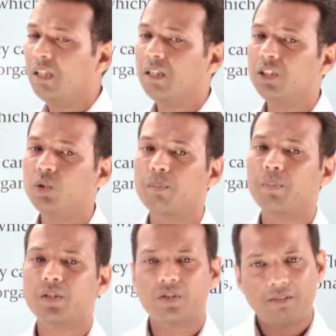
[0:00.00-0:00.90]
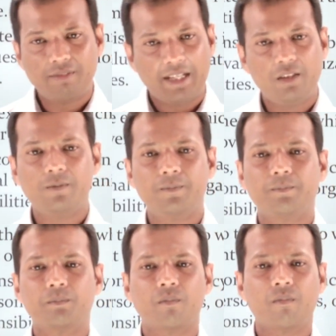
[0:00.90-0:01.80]
your personal value,
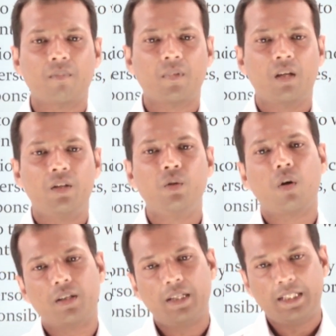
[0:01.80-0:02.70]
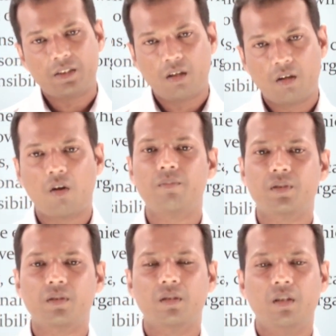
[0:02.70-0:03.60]
your organizational
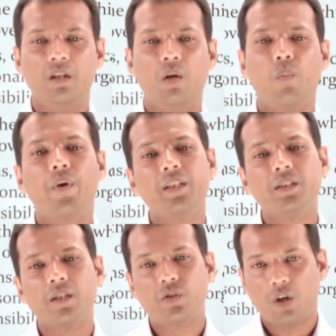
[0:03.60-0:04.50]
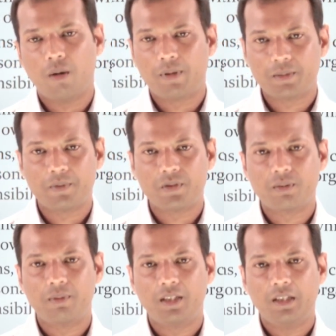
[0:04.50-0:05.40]
norms, what is the job
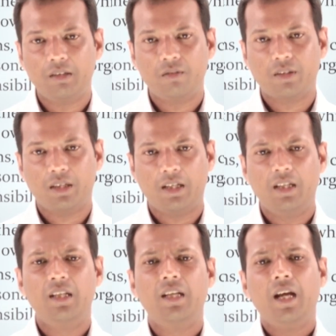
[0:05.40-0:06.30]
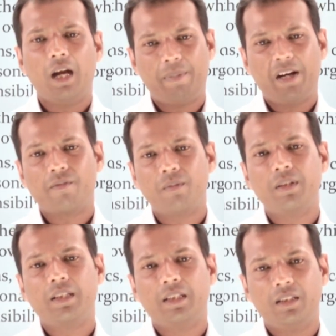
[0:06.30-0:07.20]
responsibility. Apart
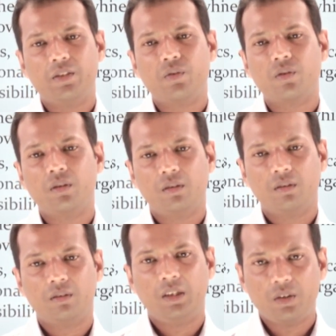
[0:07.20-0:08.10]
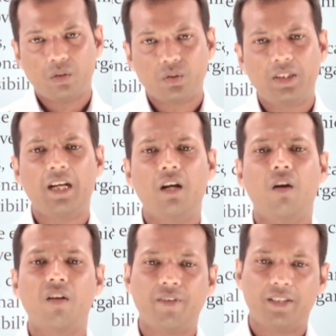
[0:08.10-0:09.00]
from this, these also there are a
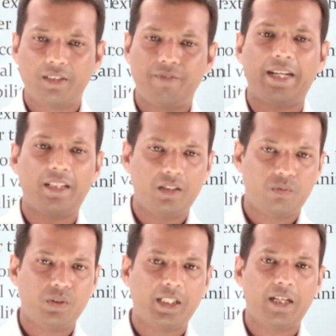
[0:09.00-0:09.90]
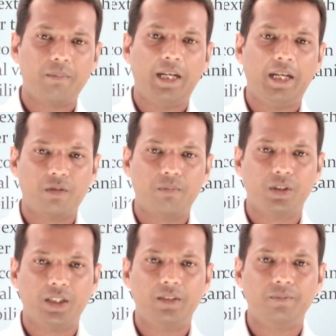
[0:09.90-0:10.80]
lot of other factors which can be
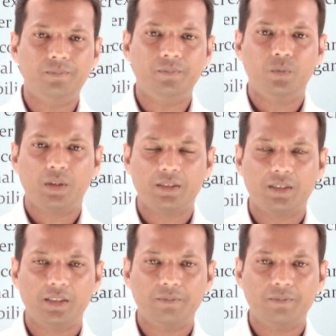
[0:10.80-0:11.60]
attributed, you can say,